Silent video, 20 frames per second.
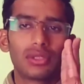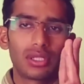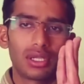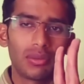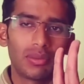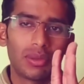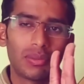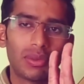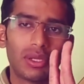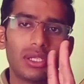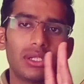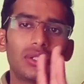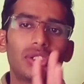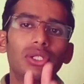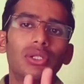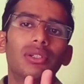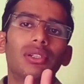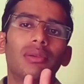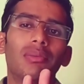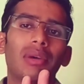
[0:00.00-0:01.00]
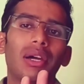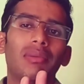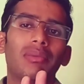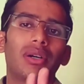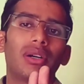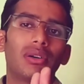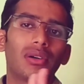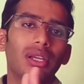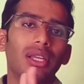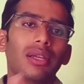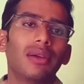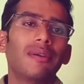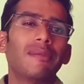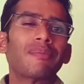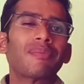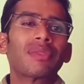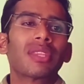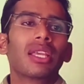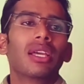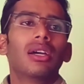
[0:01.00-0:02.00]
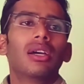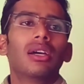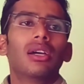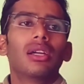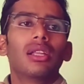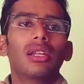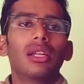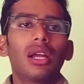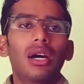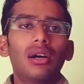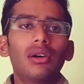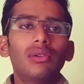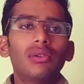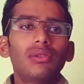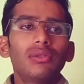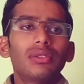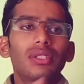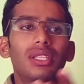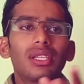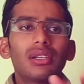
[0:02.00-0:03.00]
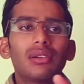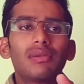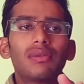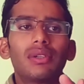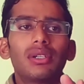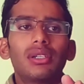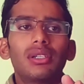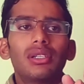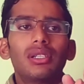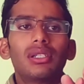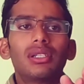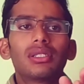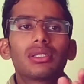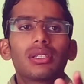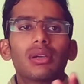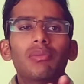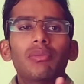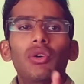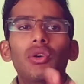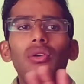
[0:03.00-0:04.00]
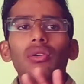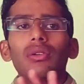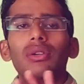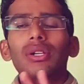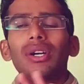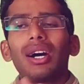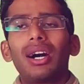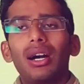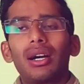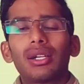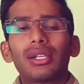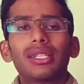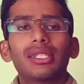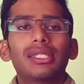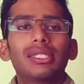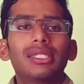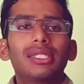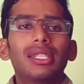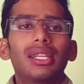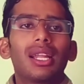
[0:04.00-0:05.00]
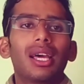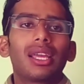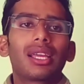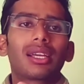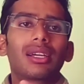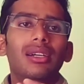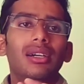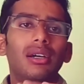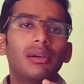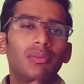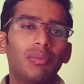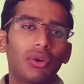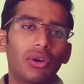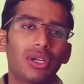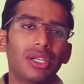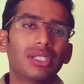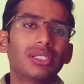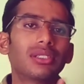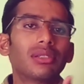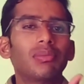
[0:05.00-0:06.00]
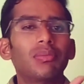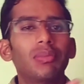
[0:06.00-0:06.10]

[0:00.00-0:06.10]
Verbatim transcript: Three people you should remember. Okay, now, there were some more artists like poets,